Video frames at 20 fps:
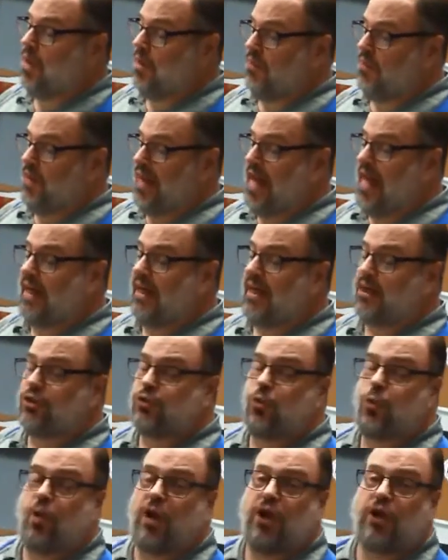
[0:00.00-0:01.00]
That is
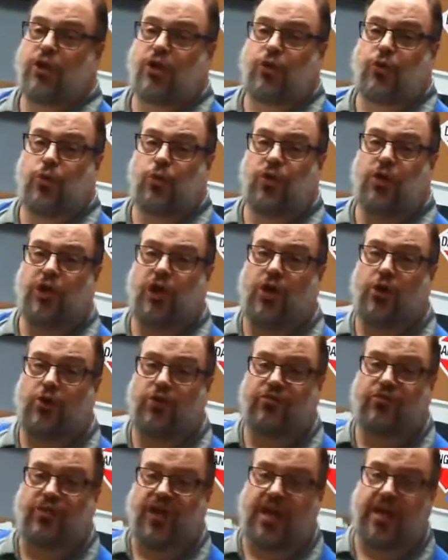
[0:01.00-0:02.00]
where you would go to
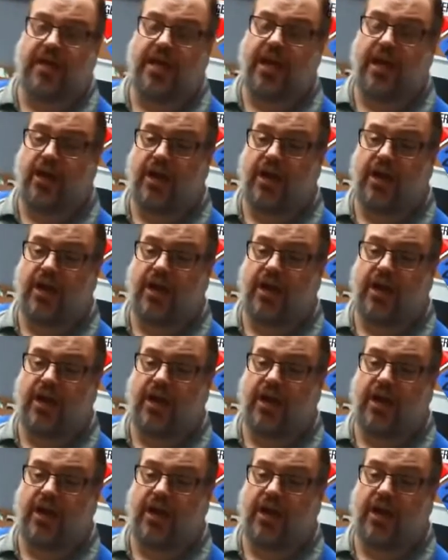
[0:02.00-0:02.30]
find out,